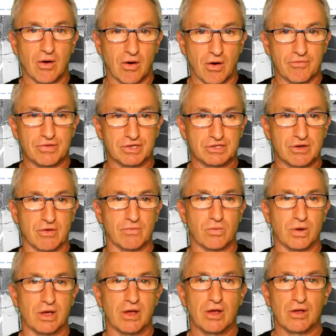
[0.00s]
of the
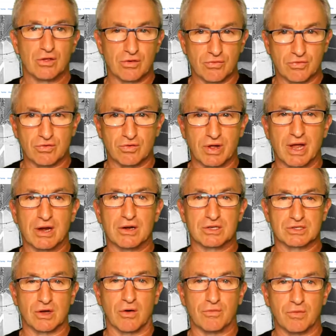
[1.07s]
software you've created to
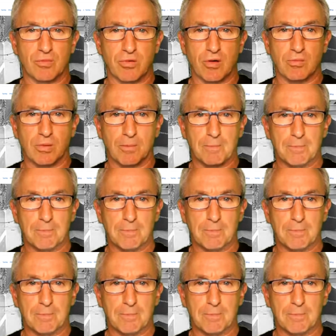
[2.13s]
solve your problem.